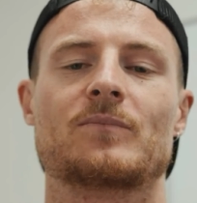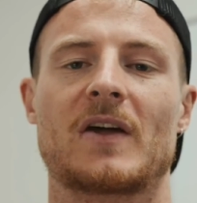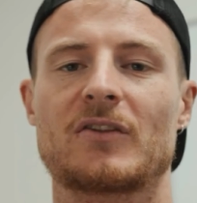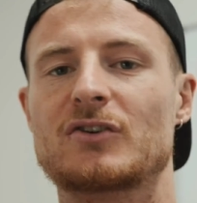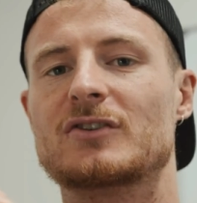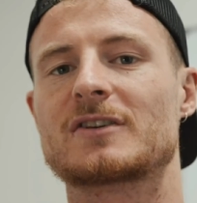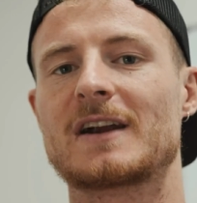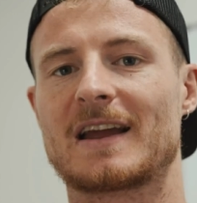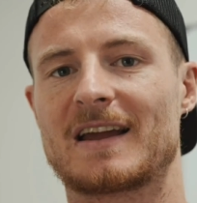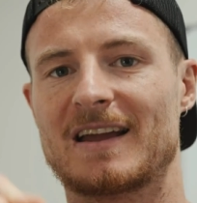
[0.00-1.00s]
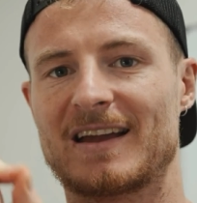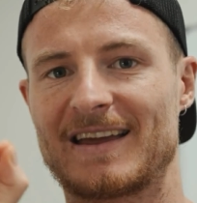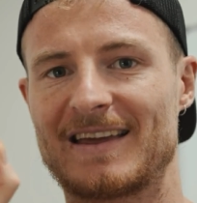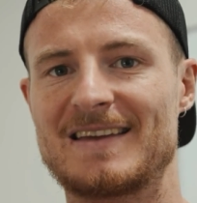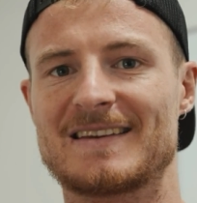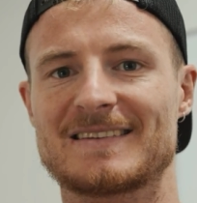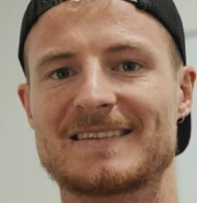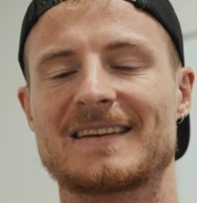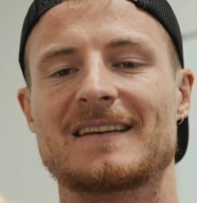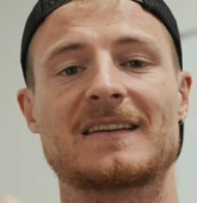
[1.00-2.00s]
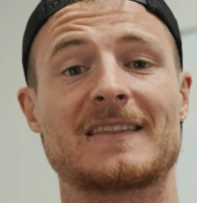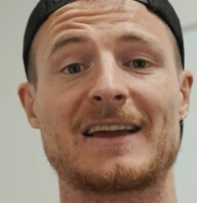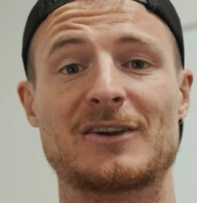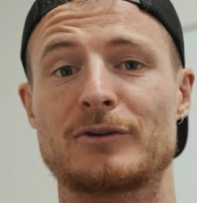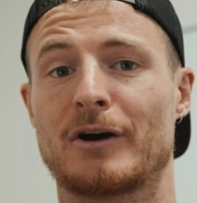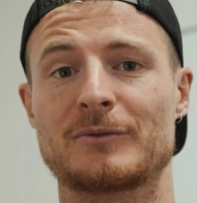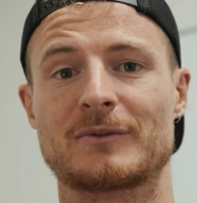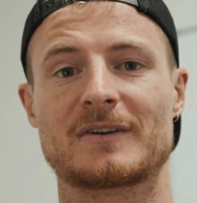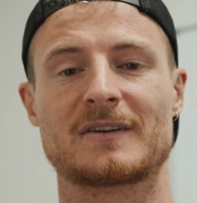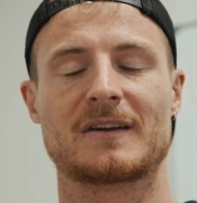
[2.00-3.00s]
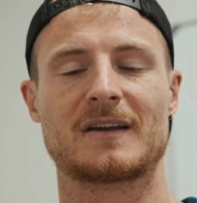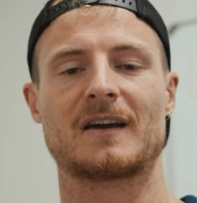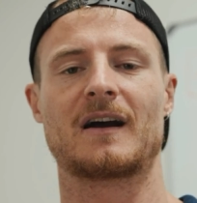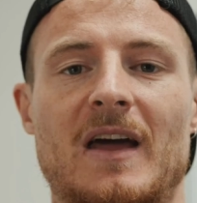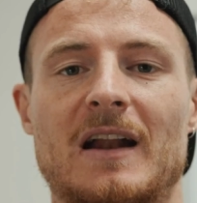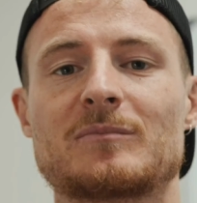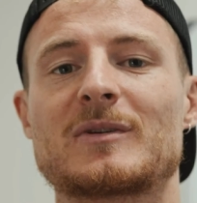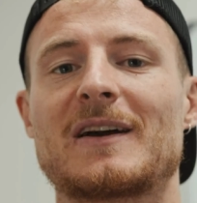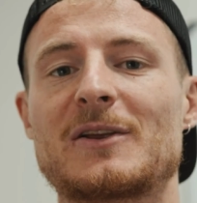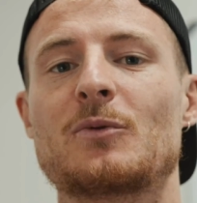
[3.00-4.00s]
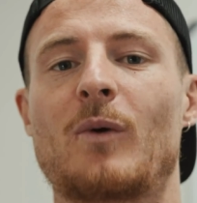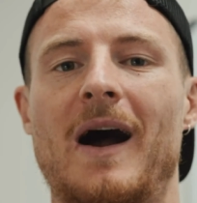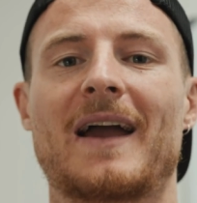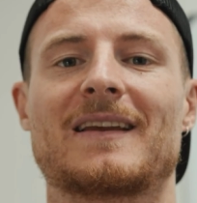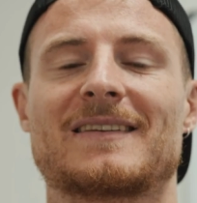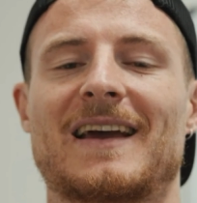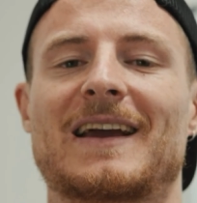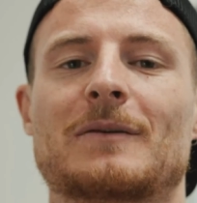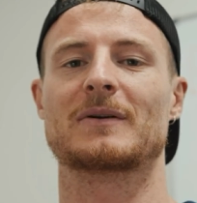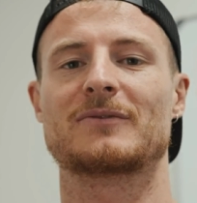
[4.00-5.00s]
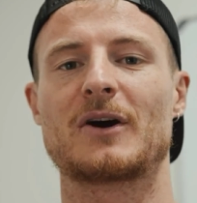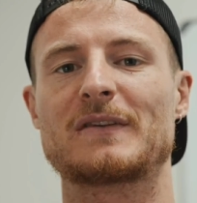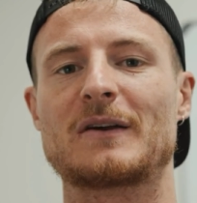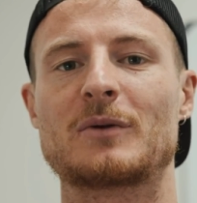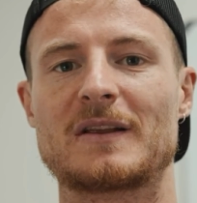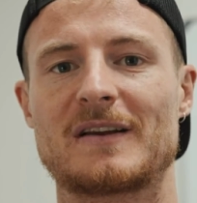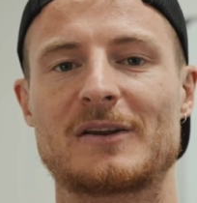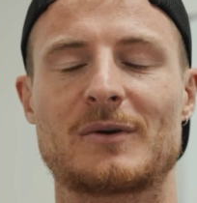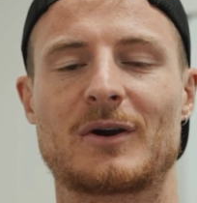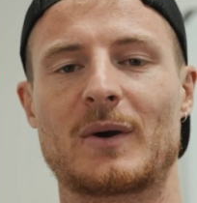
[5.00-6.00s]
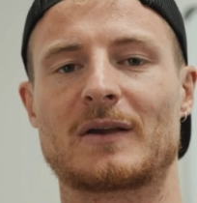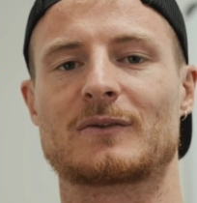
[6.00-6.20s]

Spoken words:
And the trick is that you don't. And I'm gonna tell you why in a second, but first I want to tell you a quick